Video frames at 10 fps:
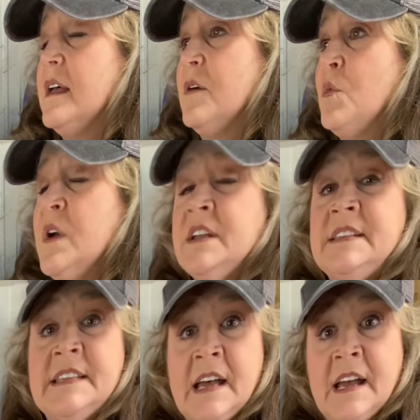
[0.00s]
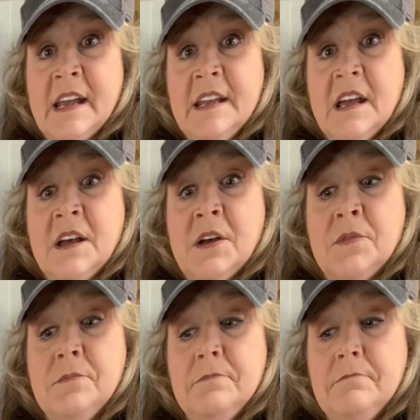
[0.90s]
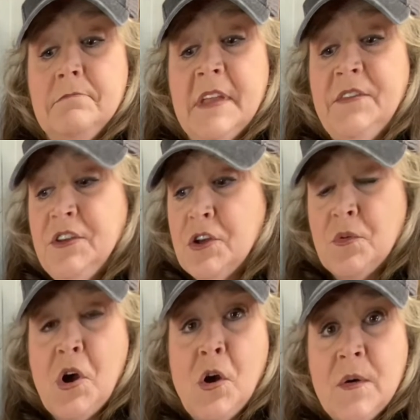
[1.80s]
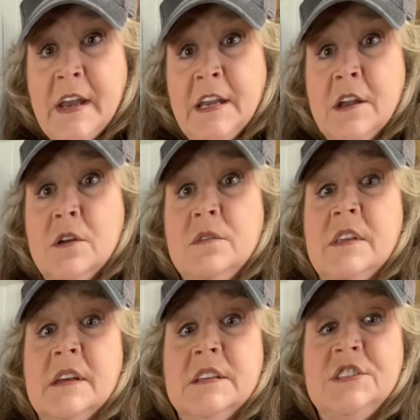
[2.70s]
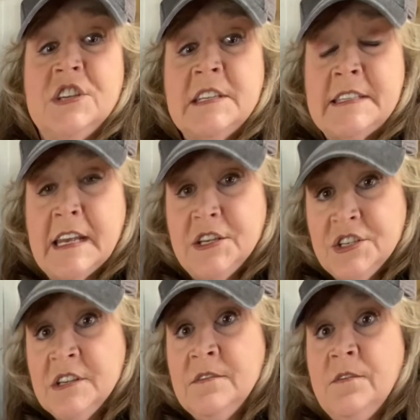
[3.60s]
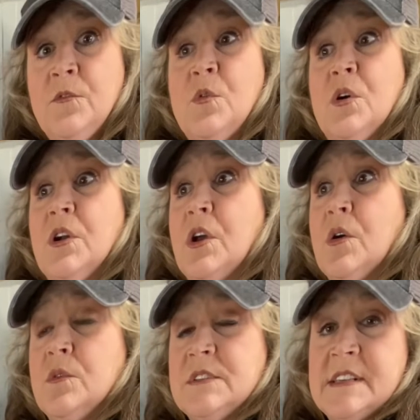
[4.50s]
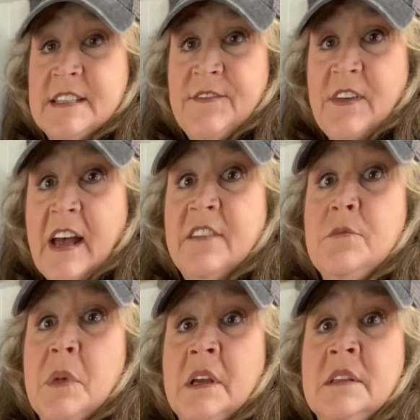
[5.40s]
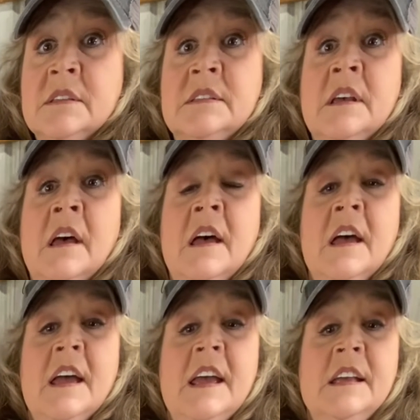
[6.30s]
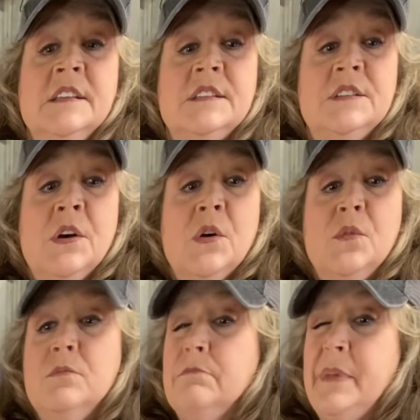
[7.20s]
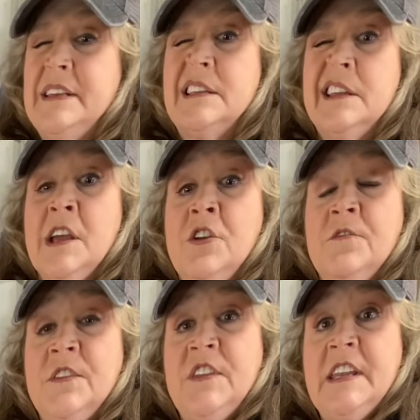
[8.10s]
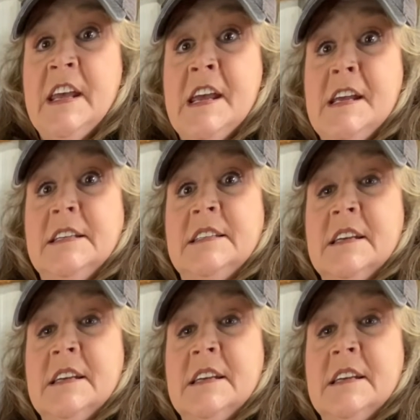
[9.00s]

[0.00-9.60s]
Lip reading: One aside, if you don't already know this, gestation for goats is 5 months. And so basically 150 days.